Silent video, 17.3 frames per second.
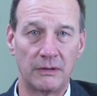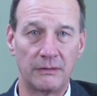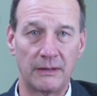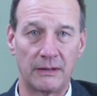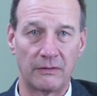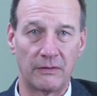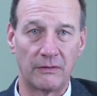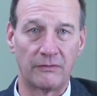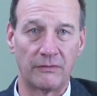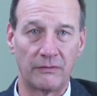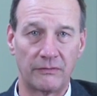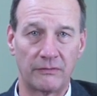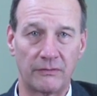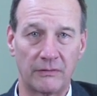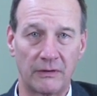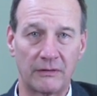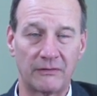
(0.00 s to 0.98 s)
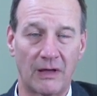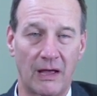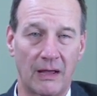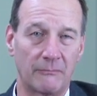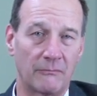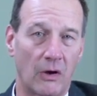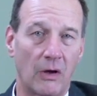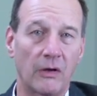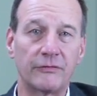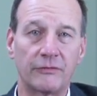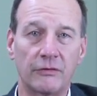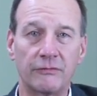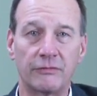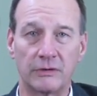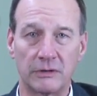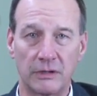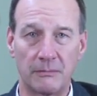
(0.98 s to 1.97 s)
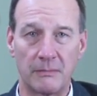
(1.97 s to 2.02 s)
that this is a time also
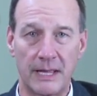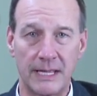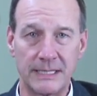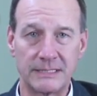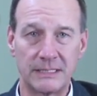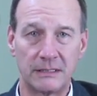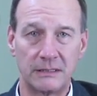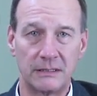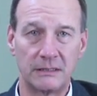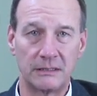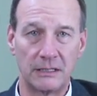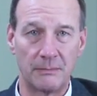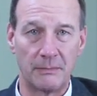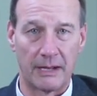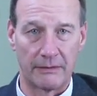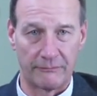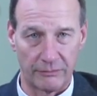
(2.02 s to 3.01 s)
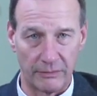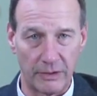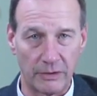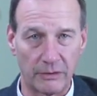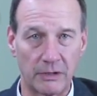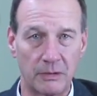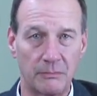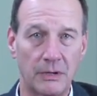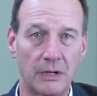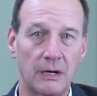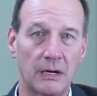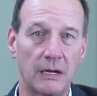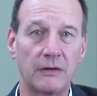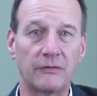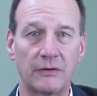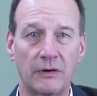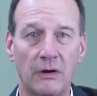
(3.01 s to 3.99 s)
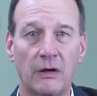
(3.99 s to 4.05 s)
for lament. Lament for your
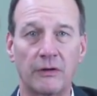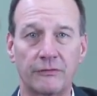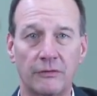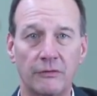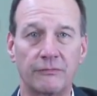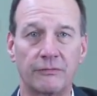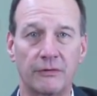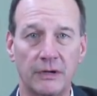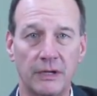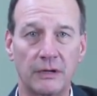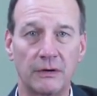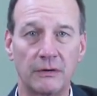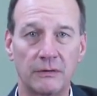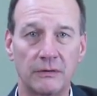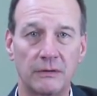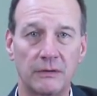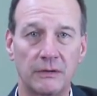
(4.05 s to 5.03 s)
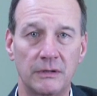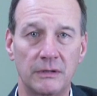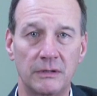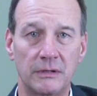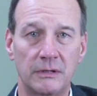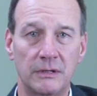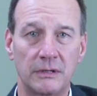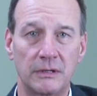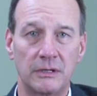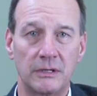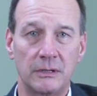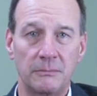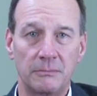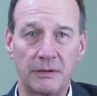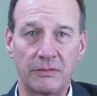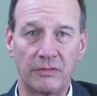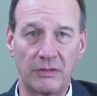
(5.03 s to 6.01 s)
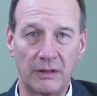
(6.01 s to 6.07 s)
communities and also for you.
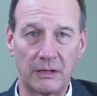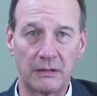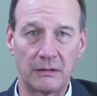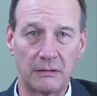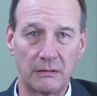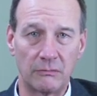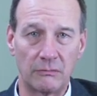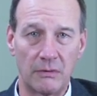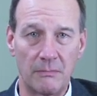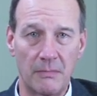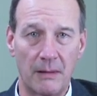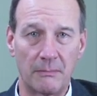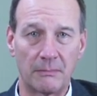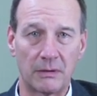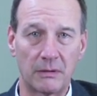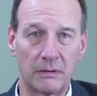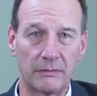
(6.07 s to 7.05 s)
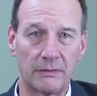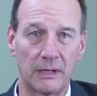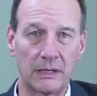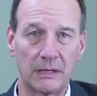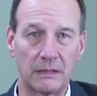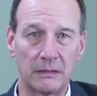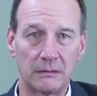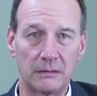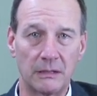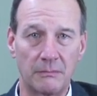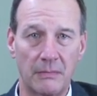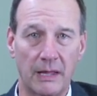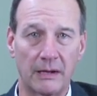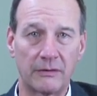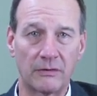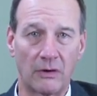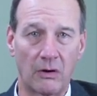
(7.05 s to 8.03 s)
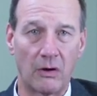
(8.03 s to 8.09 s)
But then remember that
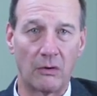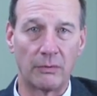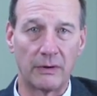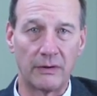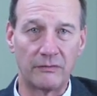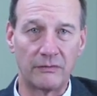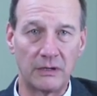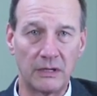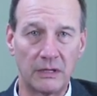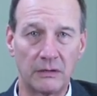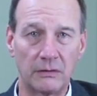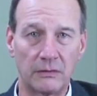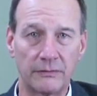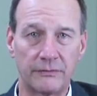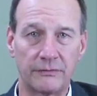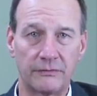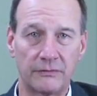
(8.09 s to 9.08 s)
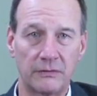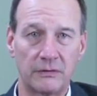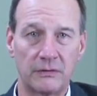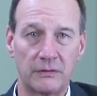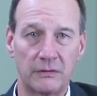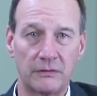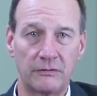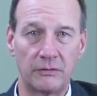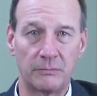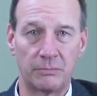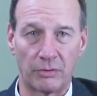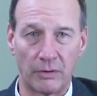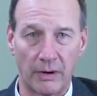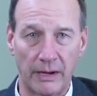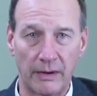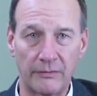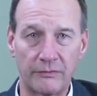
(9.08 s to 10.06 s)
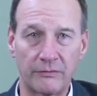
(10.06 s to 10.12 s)
lament always yields to
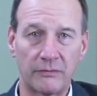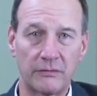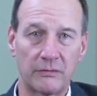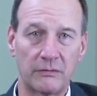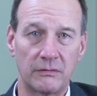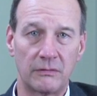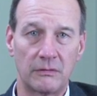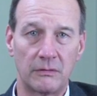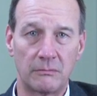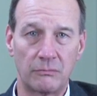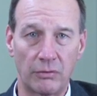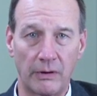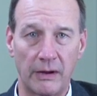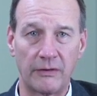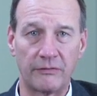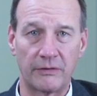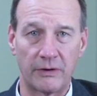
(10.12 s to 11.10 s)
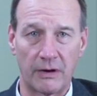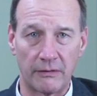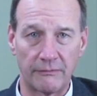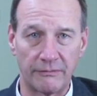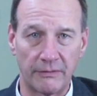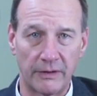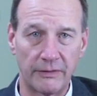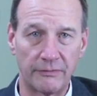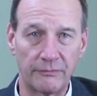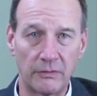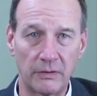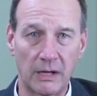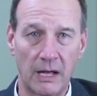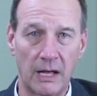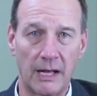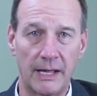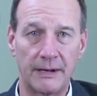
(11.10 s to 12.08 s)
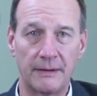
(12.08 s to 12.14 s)
praise. Praise in our faithful
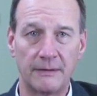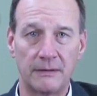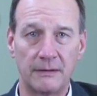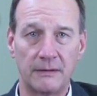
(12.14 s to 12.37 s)
God.